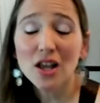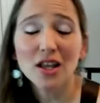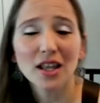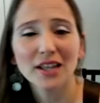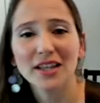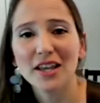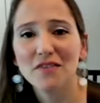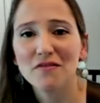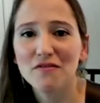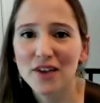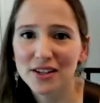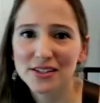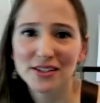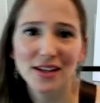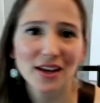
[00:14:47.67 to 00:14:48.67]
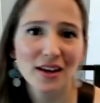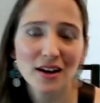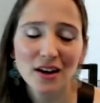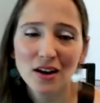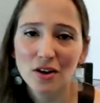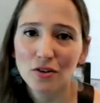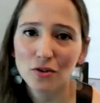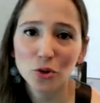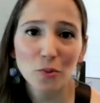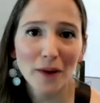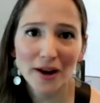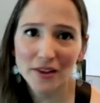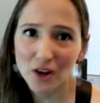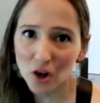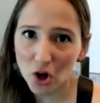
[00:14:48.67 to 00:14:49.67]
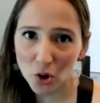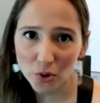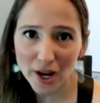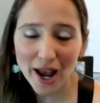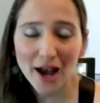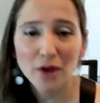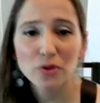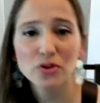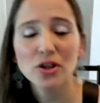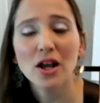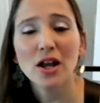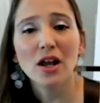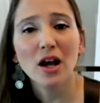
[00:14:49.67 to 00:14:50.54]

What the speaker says: like they invested to buy their own house.